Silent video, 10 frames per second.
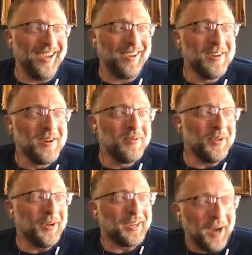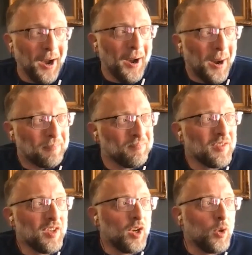like, when you're calm,
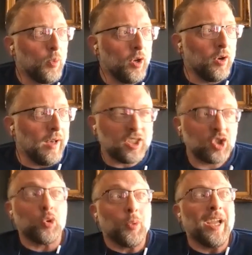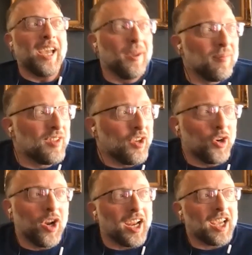when you like scream, then
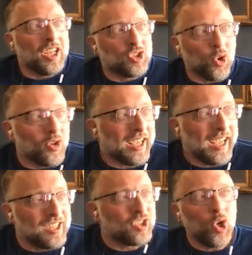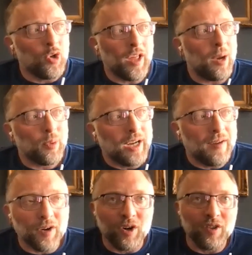you're not in control. The kids know that,
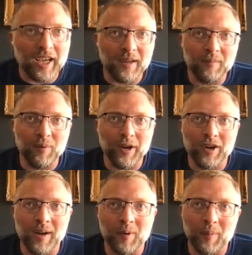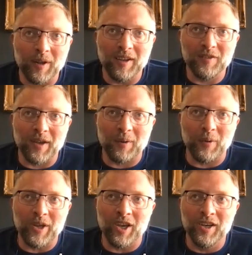whatever. They can play yeah. number, but it's like
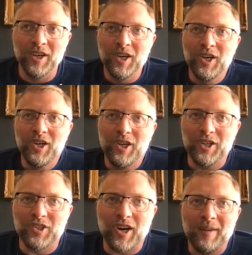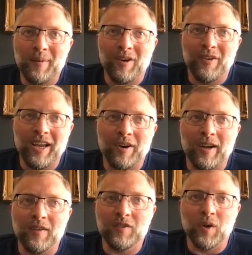when you you're trying to be all
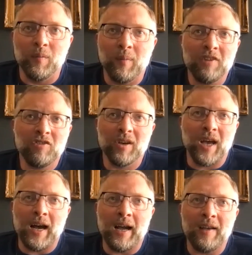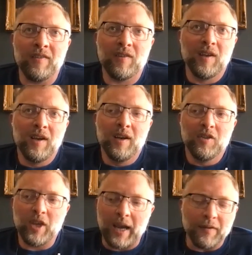angry. So macho guys
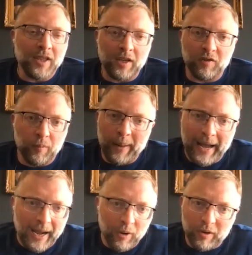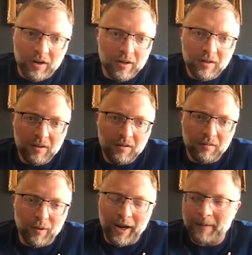think everything's through power,
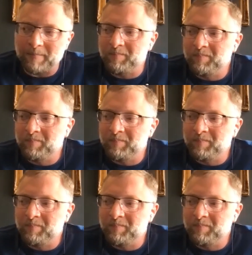right?